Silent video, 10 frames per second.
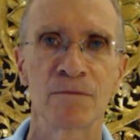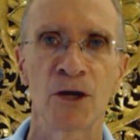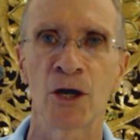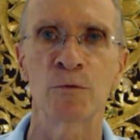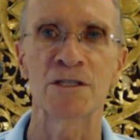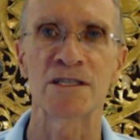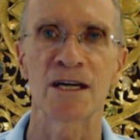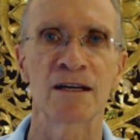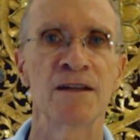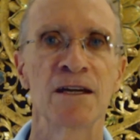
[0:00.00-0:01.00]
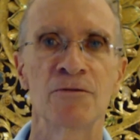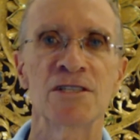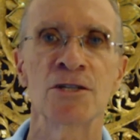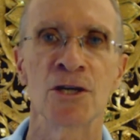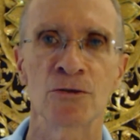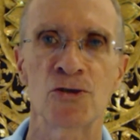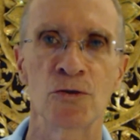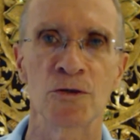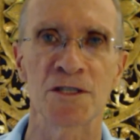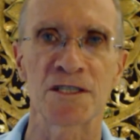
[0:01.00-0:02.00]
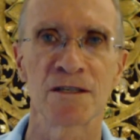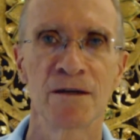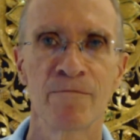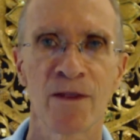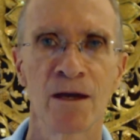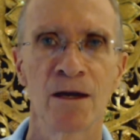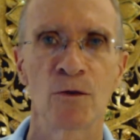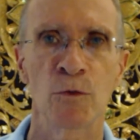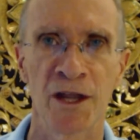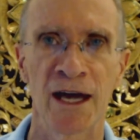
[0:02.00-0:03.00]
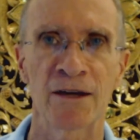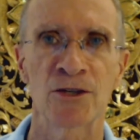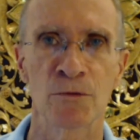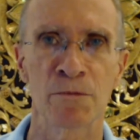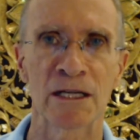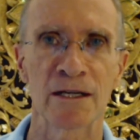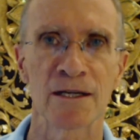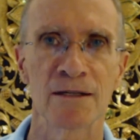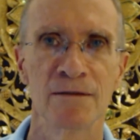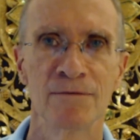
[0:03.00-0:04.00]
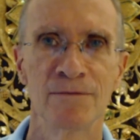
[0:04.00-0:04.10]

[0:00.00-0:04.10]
But I would say there is no choice without humility.